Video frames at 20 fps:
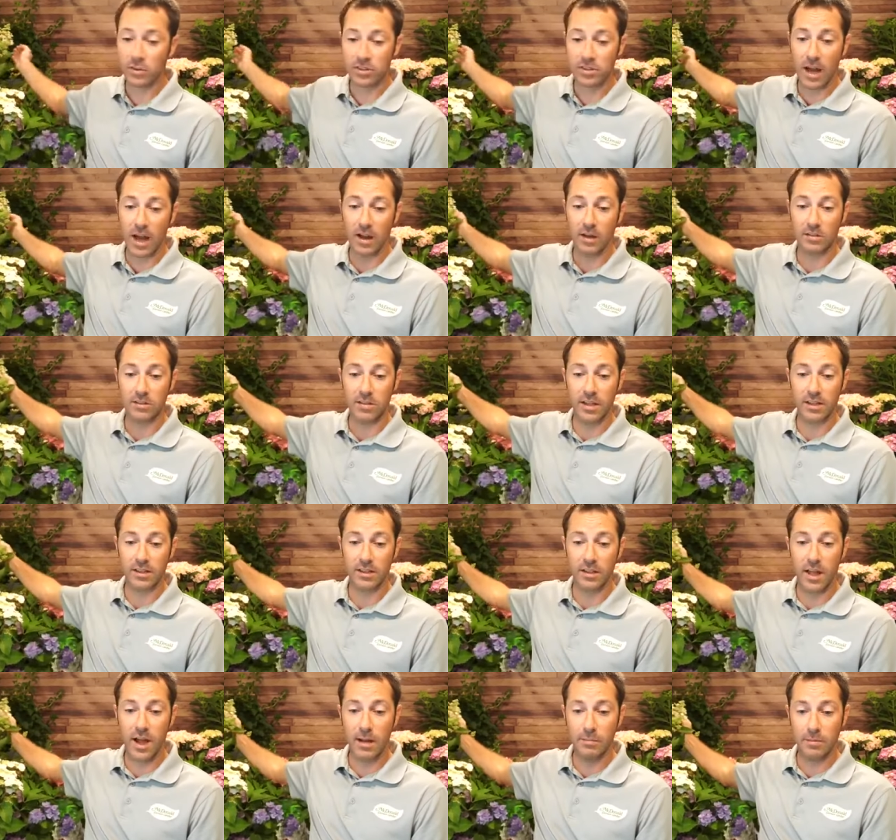styles, like the
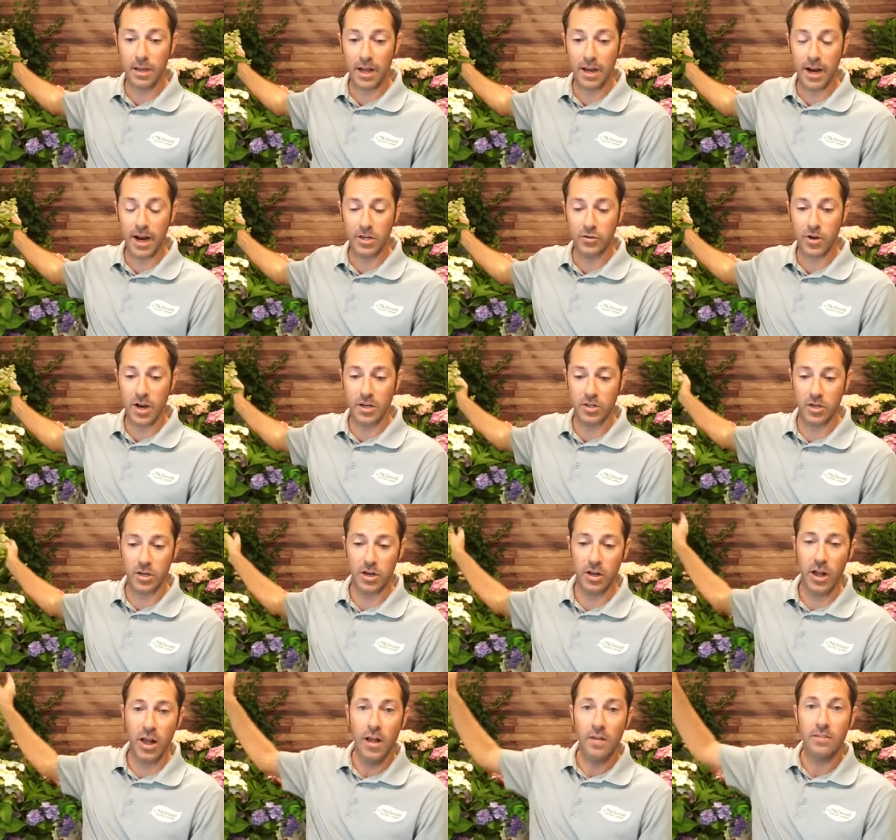limelight
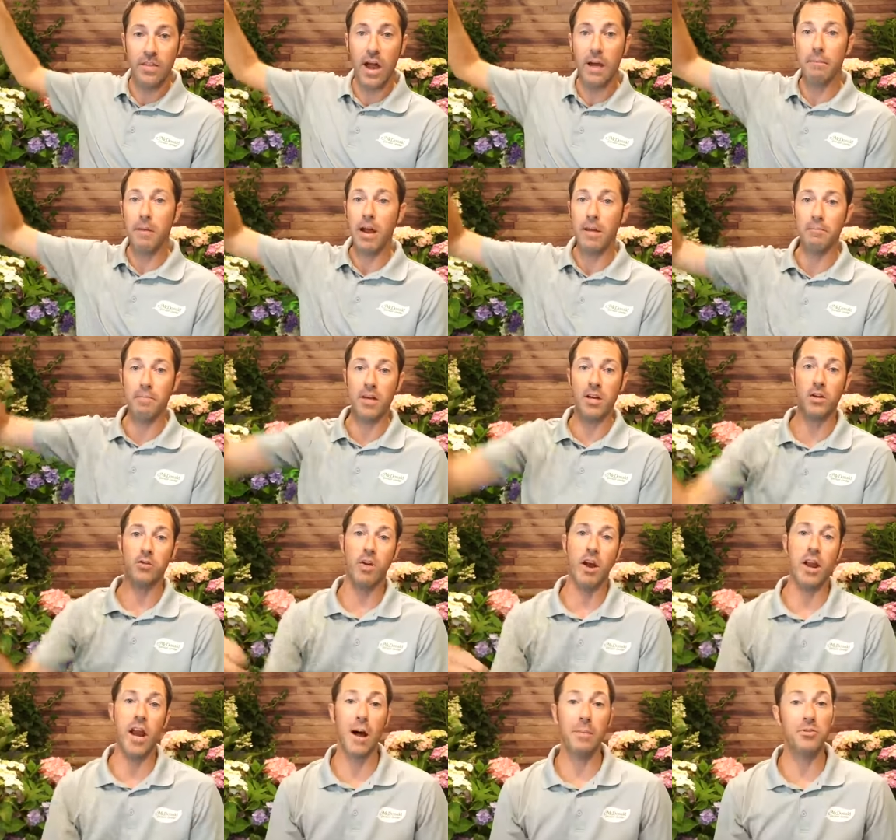hydrangea. That might be a
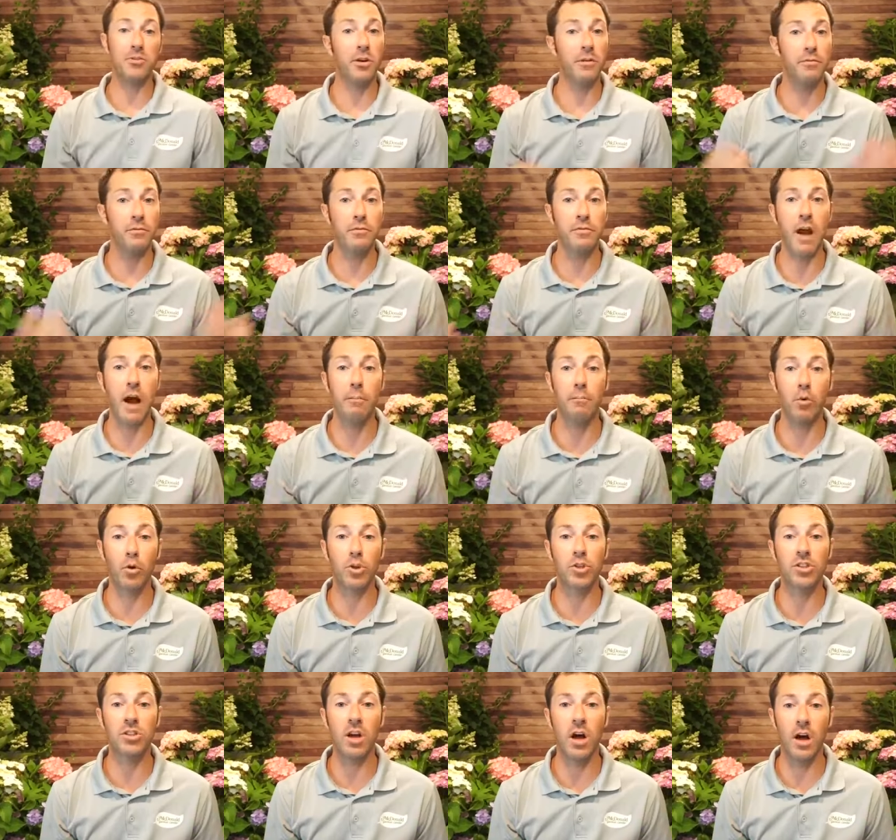great option if you've got
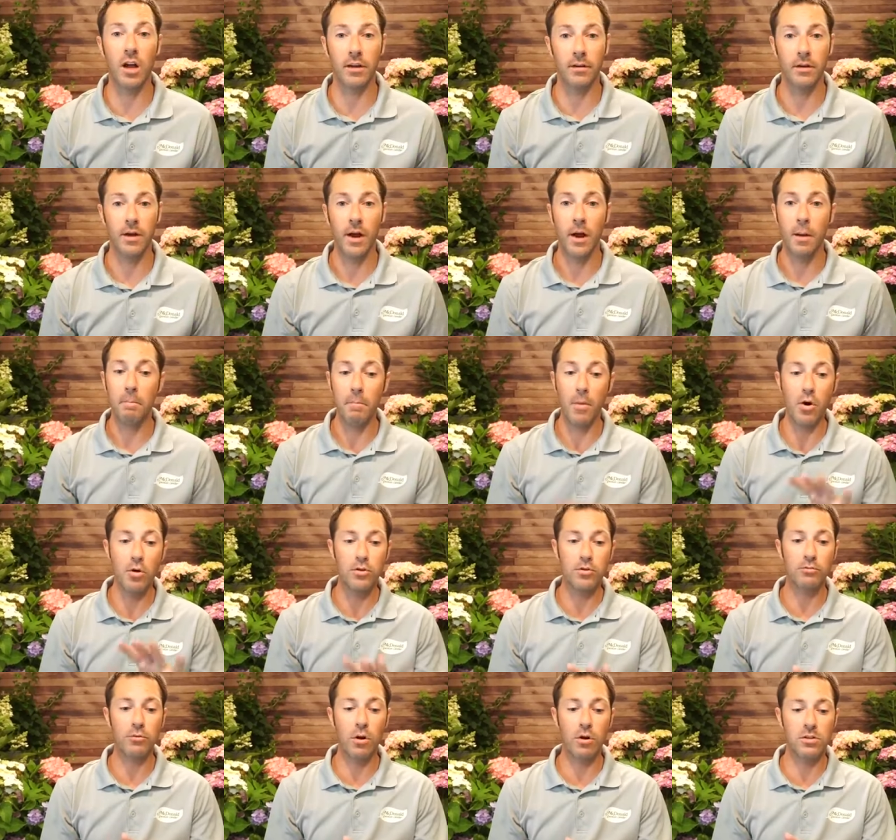more sun.
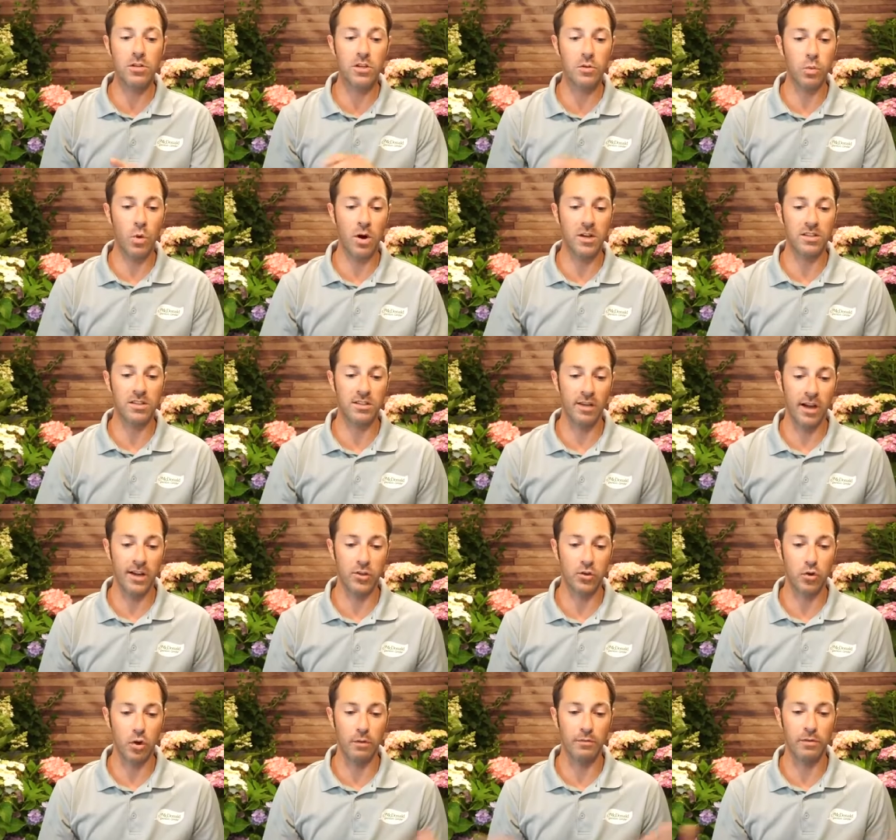Most roses want
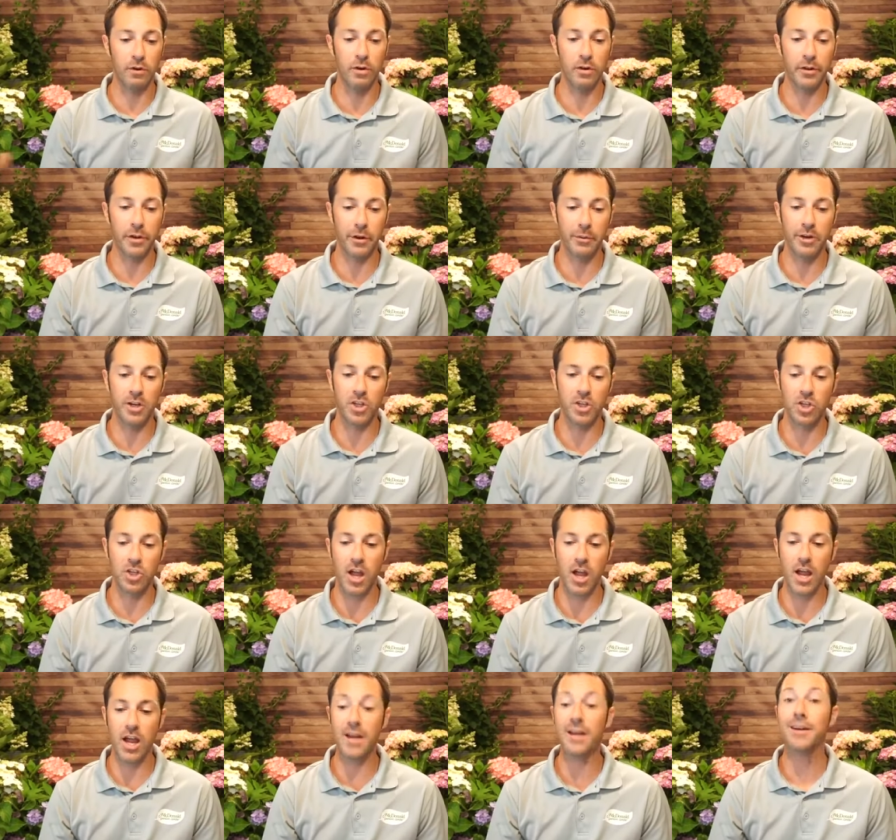sun, so if you're in a little bit of
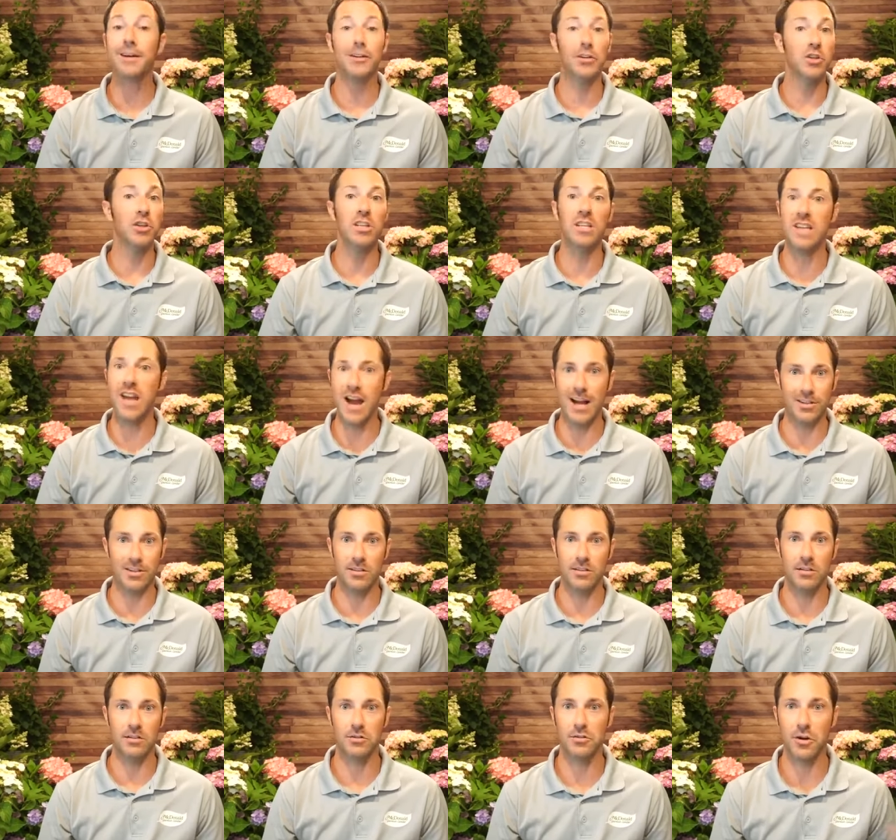shade,
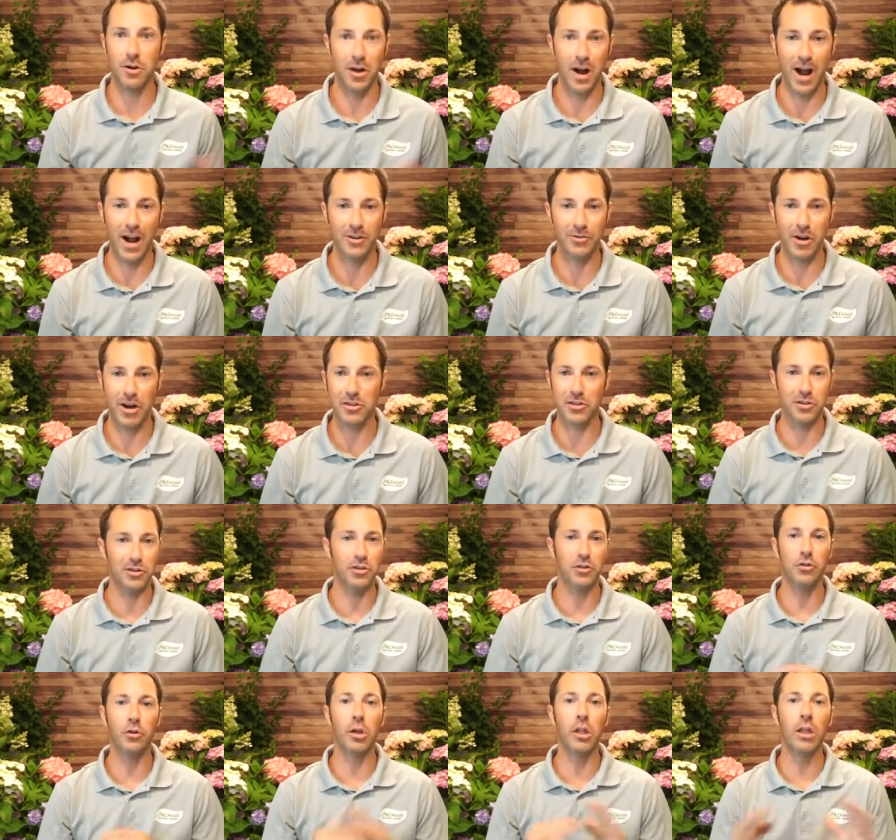yes, go to
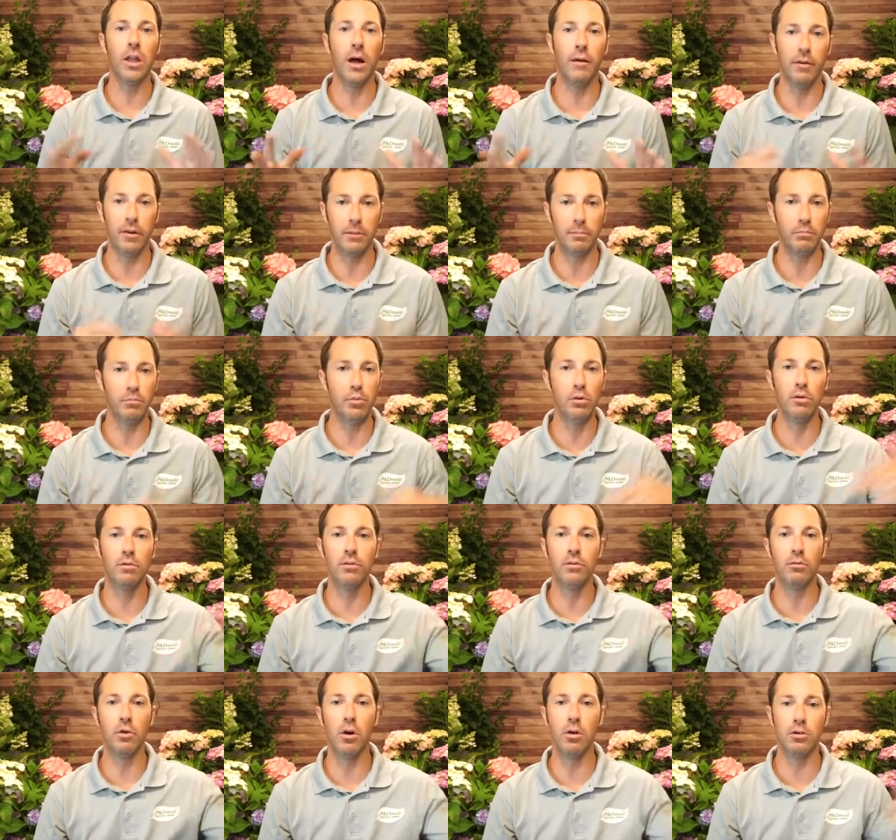hydrangeas. You'll love it. Move
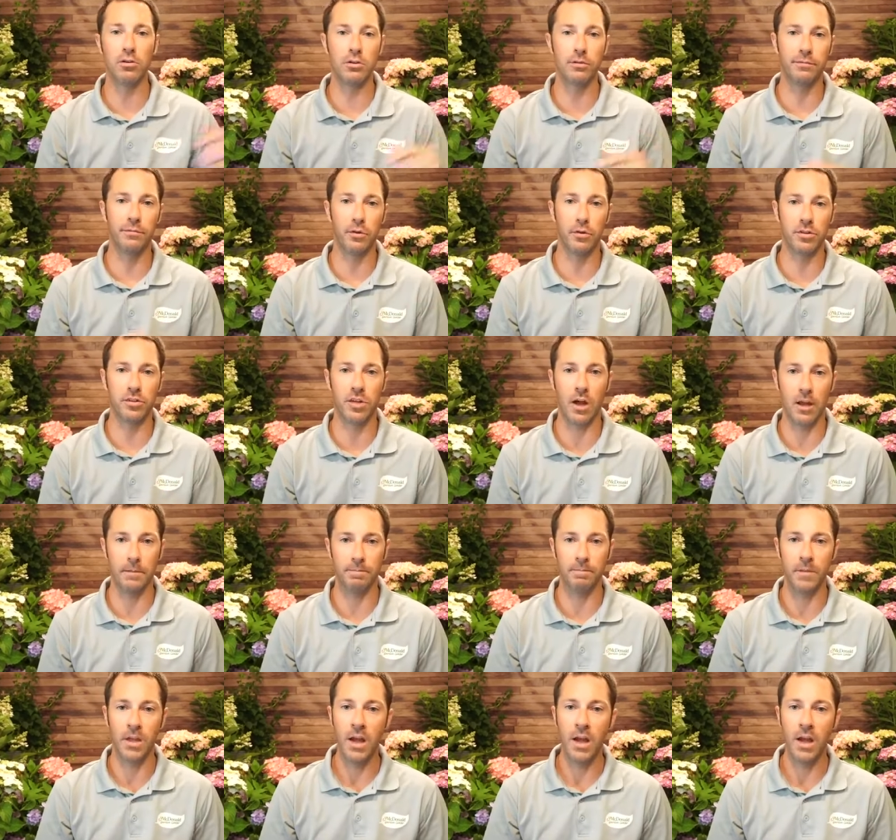the rose to full sun.